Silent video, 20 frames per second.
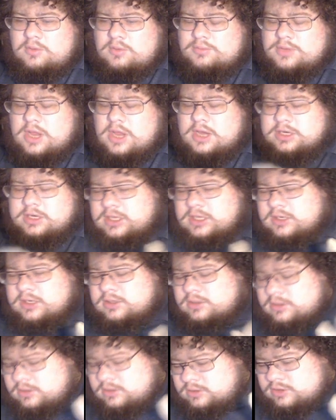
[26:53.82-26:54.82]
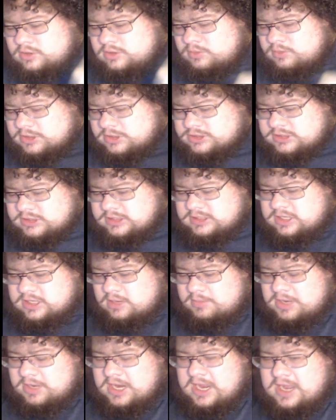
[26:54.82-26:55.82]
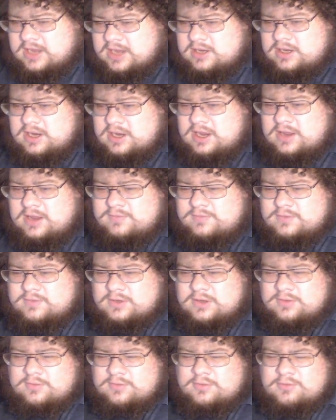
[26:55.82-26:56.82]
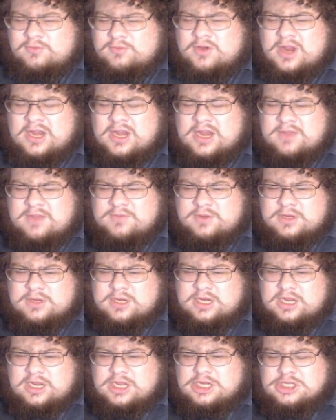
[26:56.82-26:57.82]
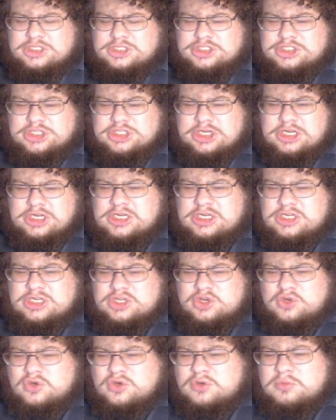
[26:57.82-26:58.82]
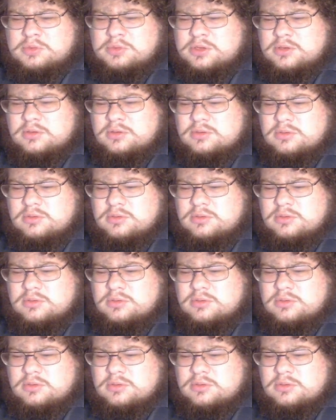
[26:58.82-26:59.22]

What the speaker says: not to get into too much detail, but I had to. Have you ever had to have an NG tube?